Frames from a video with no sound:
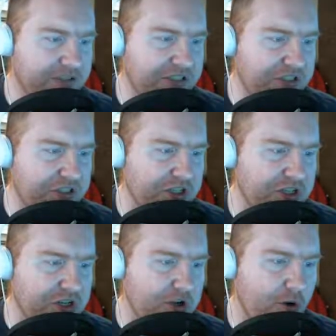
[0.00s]
it's, it's
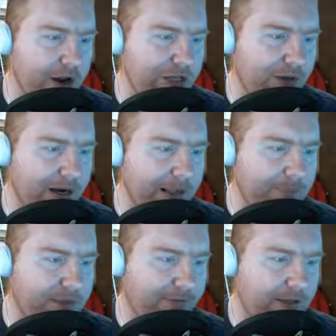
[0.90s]
just annoying trying
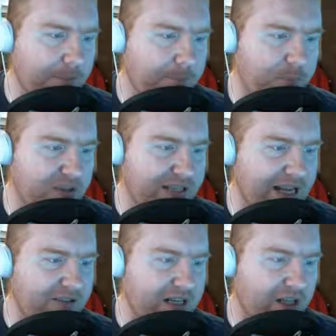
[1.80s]
to. You have to
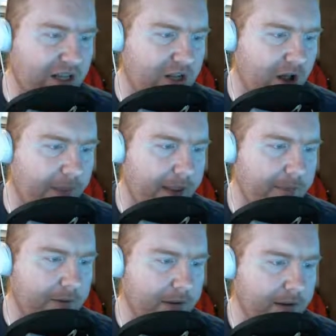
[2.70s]
precisely click on
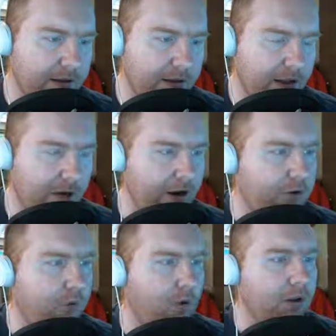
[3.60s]
them. All right,
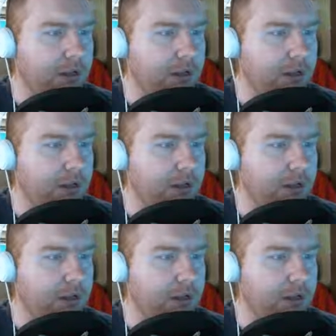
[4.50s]
cool.